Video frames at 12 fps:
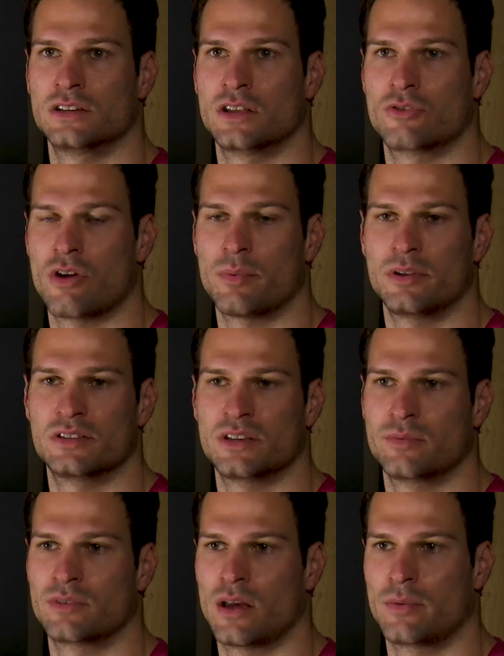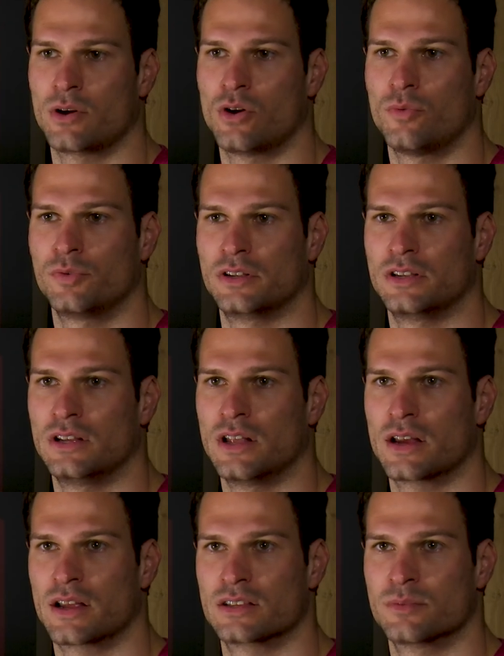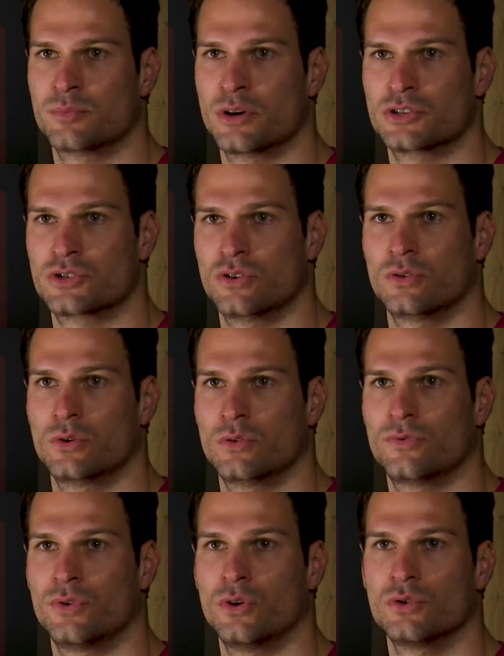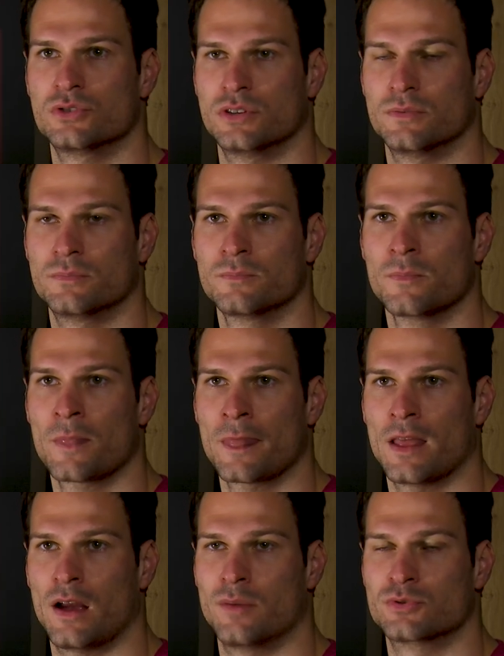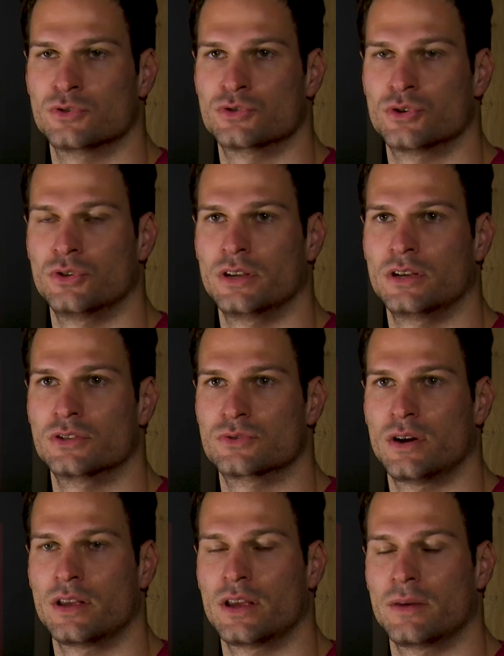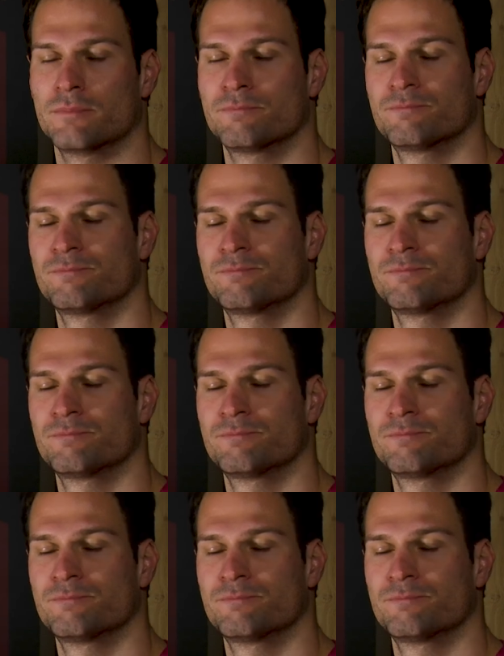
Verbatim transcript: any threat. But at the same time, you know, hopefully the D line gets some pressure on, on Foles and helps control the Eagles' running game.